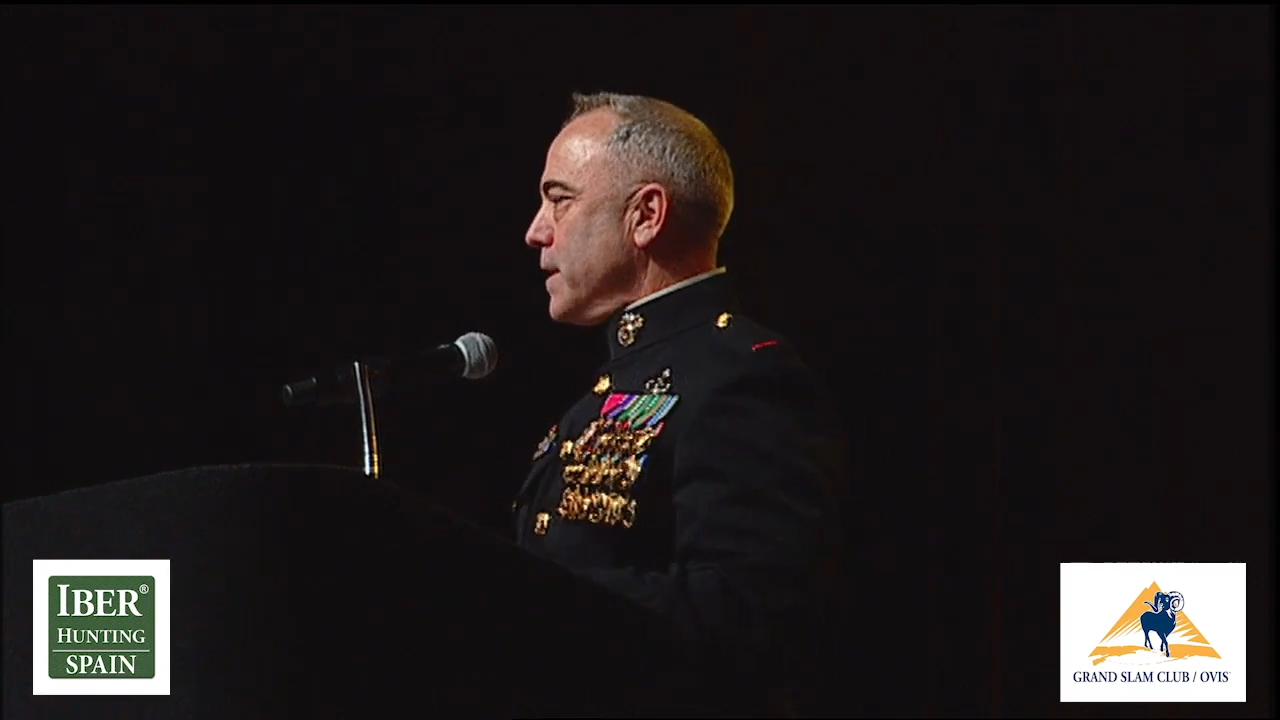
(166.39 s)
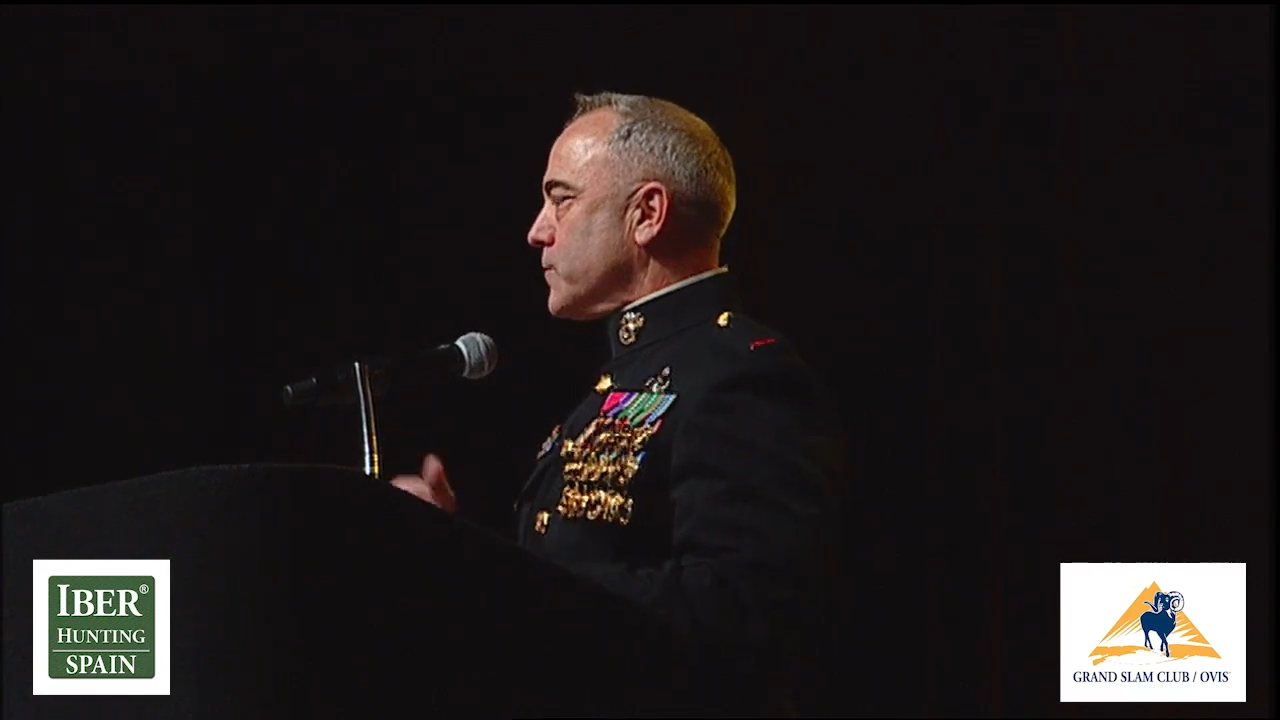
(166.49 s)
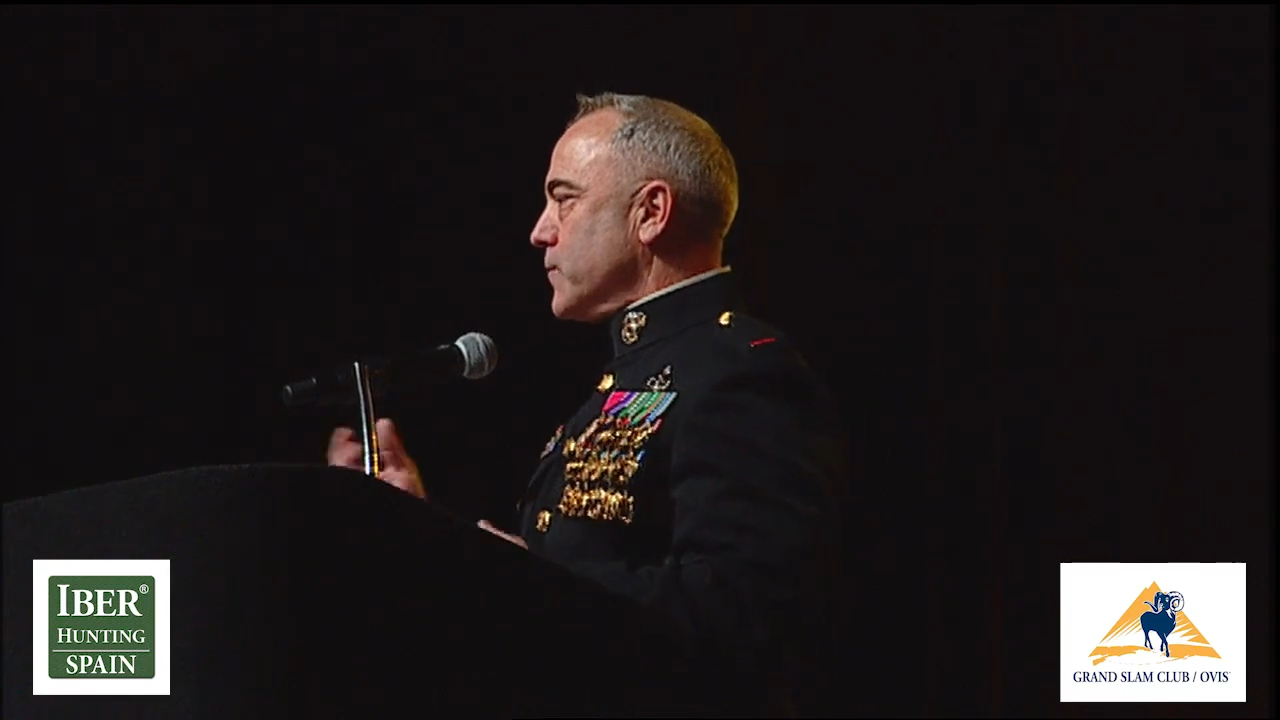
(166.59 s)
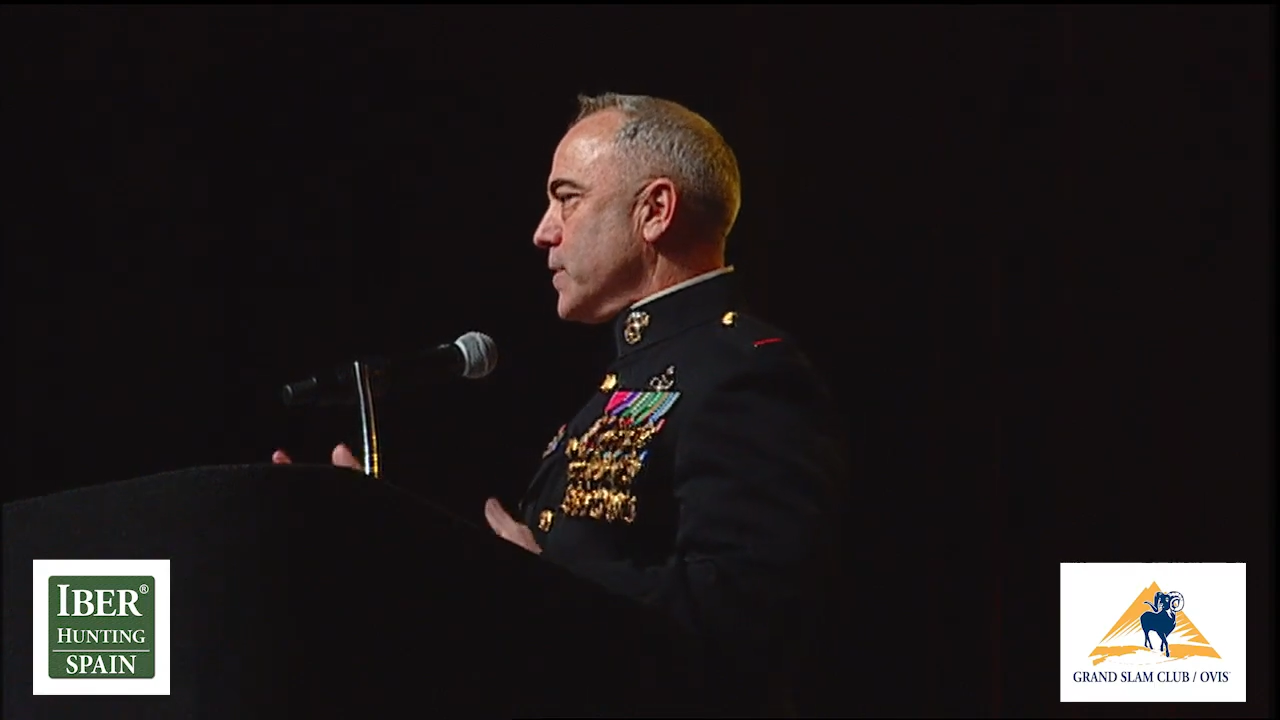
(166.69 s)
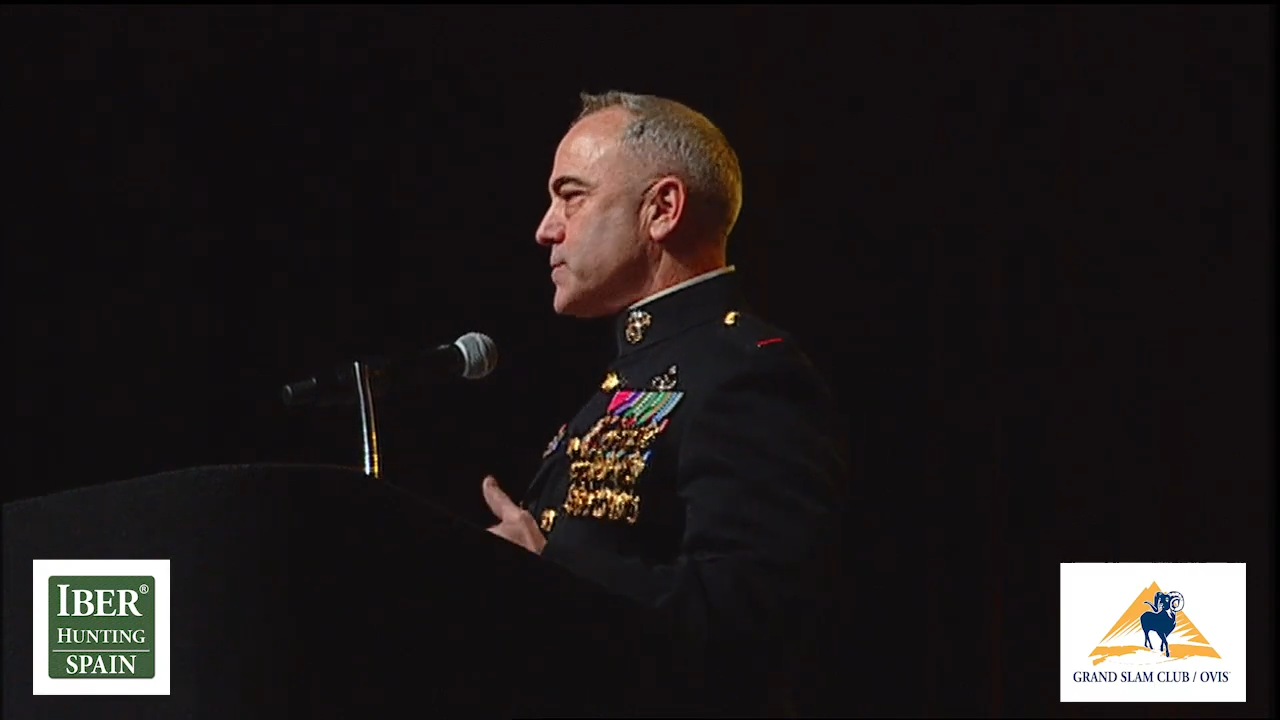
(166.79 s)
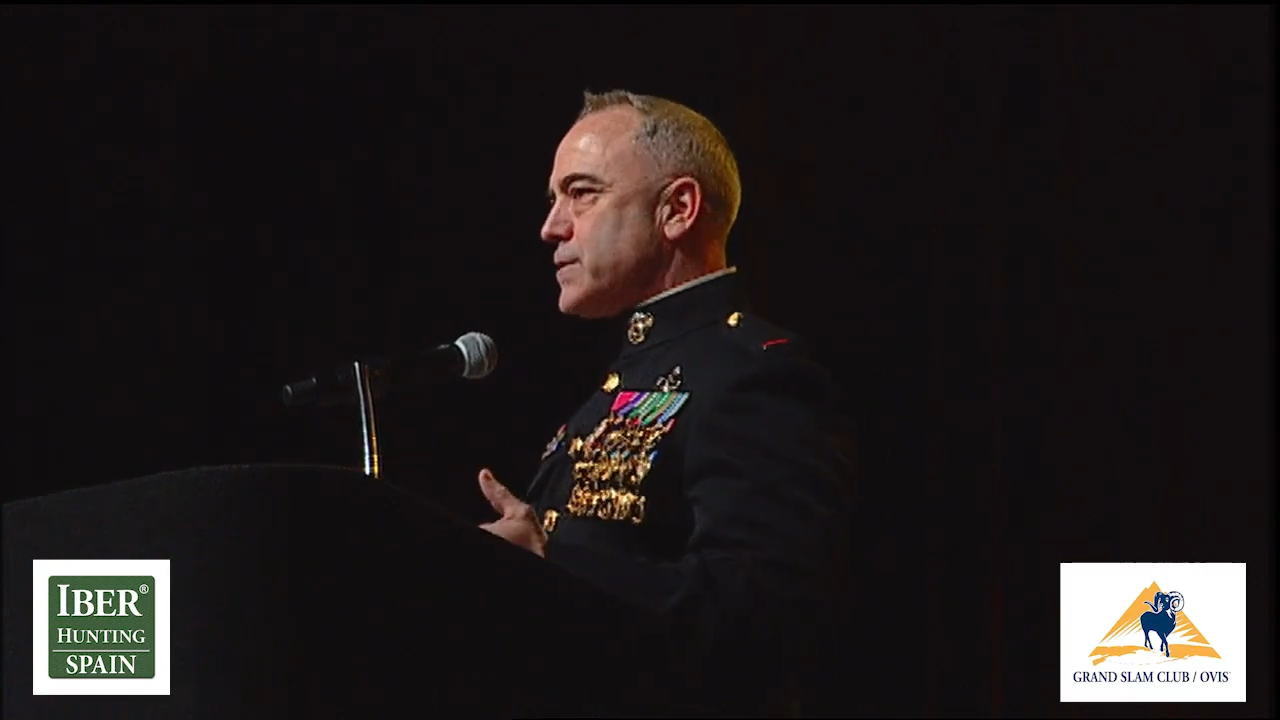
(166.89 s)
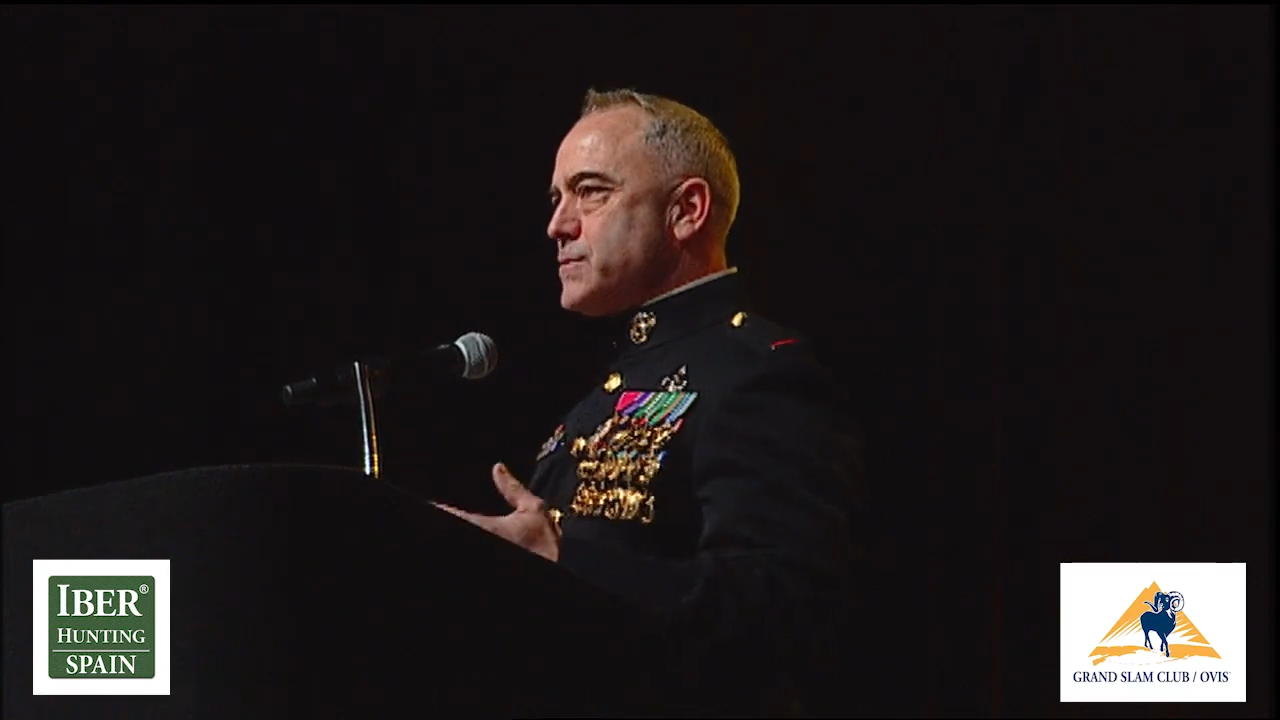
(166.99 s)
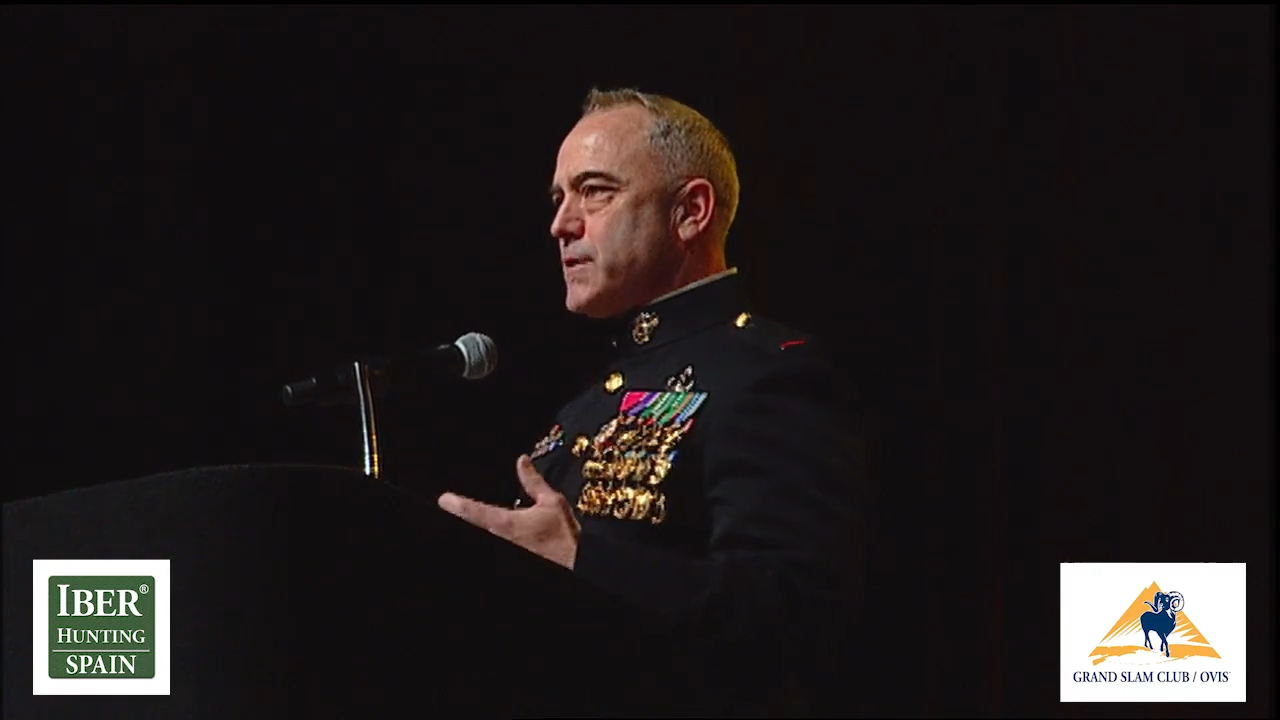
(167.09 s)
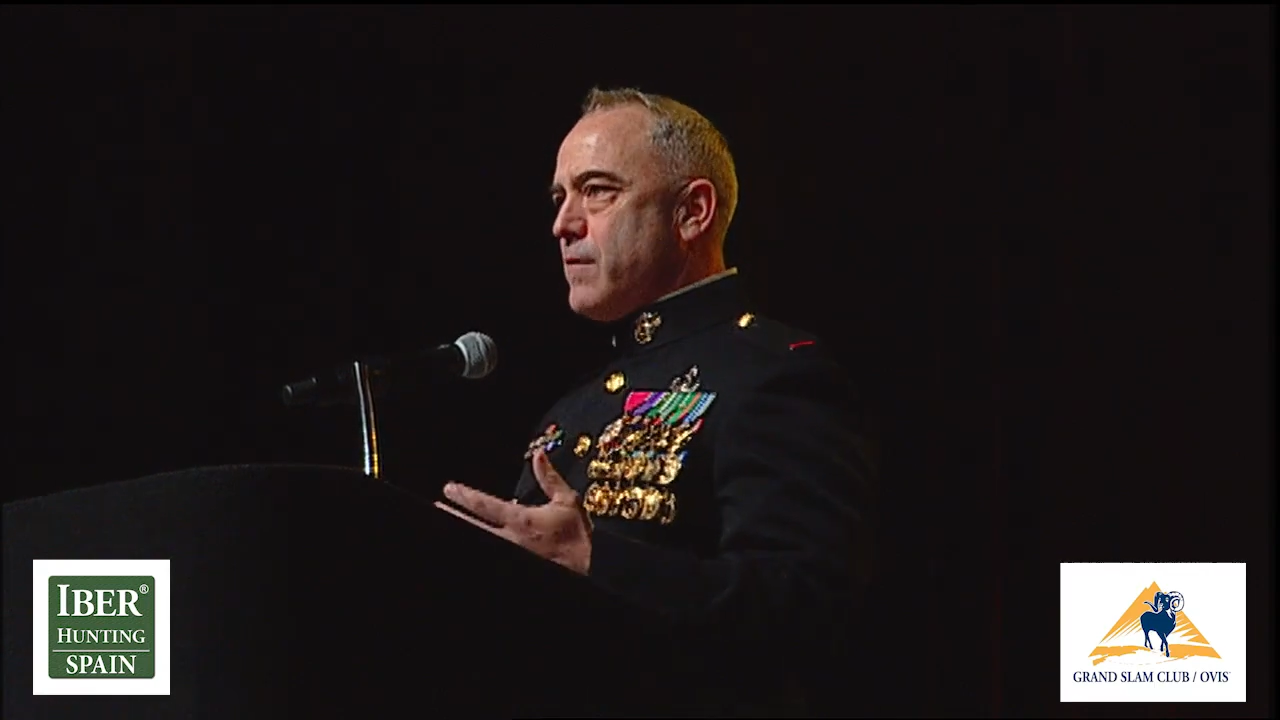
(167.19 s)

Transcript: introduced us